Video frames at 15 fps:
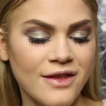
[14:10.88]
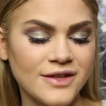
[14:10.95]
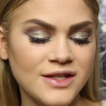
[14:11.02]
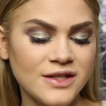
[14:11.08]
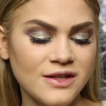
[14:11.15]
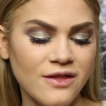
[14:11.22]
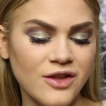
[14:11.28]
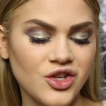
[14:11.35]
And
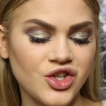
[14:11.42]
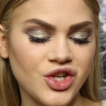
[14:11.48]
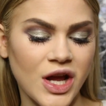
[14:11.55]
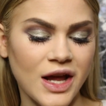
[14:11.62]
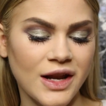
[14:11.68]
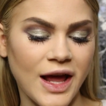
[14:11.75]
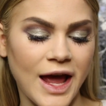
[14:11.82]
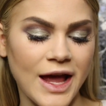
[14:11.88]
this is in the
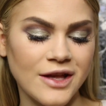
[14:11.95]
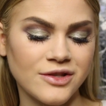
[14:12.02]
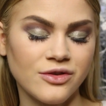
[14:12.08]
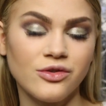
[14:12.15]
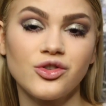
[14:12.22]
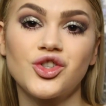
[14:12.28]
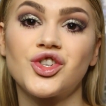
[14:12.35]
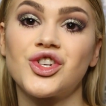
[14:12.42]
shade
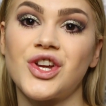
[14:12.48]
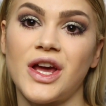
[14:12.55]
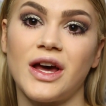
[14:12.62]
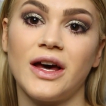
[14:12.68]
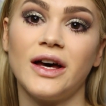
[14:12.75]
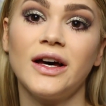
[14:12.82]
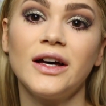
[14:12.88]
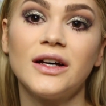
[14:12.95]
Hazel
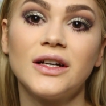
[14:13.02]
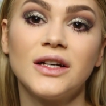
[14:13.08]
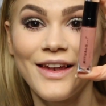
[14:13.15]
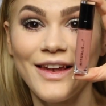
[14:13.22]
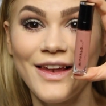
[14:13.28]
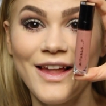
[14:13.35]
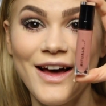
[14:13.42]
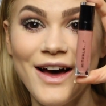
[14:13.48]
Sheer.
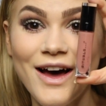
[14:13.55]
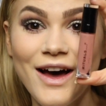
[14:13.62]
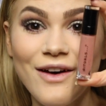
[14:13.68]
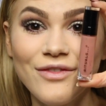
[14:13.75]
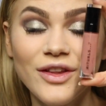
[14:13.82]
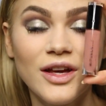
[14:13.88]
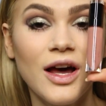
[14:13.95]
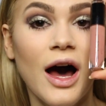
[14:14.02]

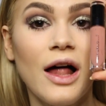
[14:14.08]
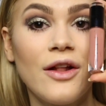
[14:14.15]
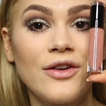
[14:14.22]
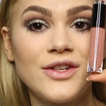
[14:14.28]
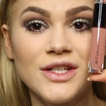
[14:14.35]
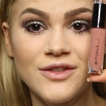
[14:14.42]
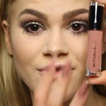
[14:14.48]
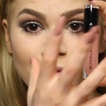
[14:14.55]
Love the
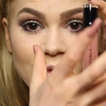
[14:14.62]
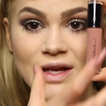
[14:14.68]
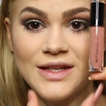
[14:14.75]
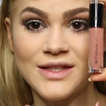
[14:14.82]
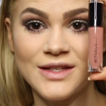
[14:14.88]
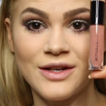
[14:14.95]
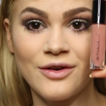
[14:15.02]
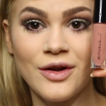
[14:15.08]
color just from the
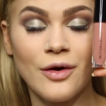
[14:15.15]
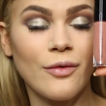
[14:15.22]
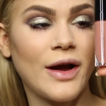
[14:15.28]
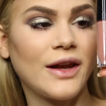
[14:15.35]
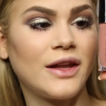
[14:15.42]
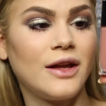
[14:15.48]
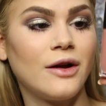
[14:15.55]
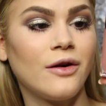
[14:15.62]
exterior
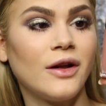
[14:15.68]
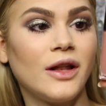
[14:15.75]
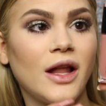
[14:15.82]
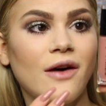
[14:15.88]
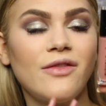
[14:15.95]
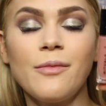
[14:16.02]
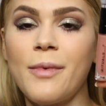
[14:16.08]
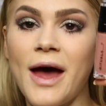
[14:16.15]
right here, and
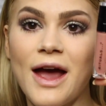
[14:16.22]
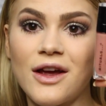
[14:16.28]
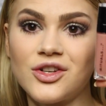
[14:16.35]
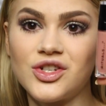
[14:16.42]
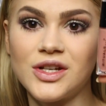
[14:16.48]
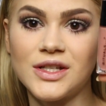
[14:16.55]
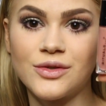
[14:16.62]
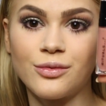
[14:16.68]
love the
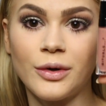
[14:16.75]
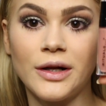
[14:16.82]
packaging as